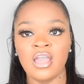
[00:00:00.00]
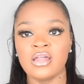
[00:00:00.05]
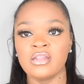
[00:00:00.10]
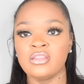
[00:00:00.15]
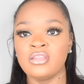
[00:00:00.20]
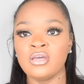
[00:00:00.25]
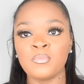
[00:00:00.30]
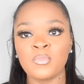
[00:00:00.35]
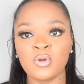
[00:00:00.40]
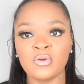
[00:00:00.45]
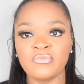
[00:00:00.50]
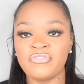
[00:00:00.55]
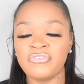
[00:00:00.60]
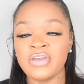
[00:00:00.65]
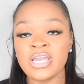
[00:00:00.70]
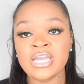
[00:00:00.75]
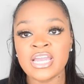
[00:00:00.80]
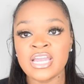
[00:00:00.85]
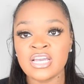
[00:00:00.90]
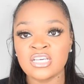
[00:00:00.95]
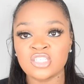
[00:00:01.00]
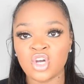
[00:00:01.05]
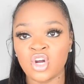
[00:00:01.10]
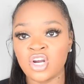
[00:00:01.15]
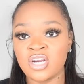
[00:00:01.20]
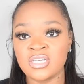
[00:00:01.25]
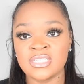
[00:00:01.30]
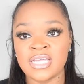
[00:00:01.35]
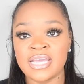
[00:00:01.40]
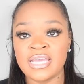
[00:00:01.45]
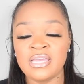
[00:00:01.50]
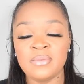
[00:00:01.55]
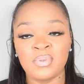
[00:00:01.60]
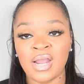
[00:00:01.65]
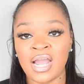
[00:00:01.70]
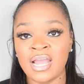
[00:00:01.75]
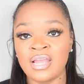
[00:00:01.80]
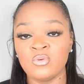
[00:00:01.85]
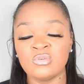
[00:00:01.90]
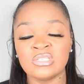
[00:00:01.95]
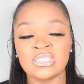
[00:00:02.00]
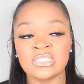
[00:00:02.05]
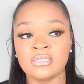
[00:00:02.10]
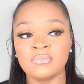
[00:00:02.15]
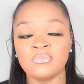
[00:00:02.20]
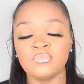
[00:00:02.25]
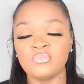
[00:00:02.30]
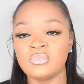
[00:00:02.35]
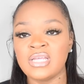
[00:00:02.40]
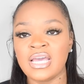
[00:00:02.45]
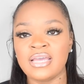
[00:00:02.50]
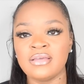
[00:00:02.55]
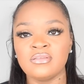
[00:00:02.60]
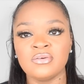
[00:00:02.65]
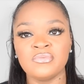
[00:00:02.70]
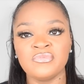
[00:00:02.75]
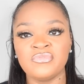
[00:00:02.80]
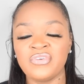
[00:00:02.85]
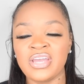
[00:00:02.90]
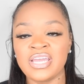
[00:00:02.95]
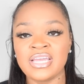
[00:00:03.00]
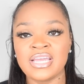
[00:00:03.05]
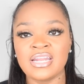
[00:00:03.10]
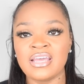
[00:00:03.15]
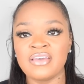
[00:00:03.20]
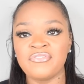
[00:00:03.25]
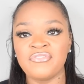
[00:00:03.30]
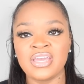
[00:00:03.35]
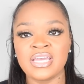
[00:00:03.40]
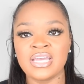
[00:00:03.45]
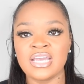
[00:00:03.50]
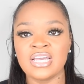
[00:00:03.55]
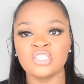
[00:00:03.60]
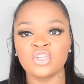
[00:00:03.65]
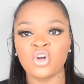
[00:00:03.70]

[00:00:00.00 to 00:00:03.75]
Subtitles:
Them fake ass cars that he probably was, that fake ass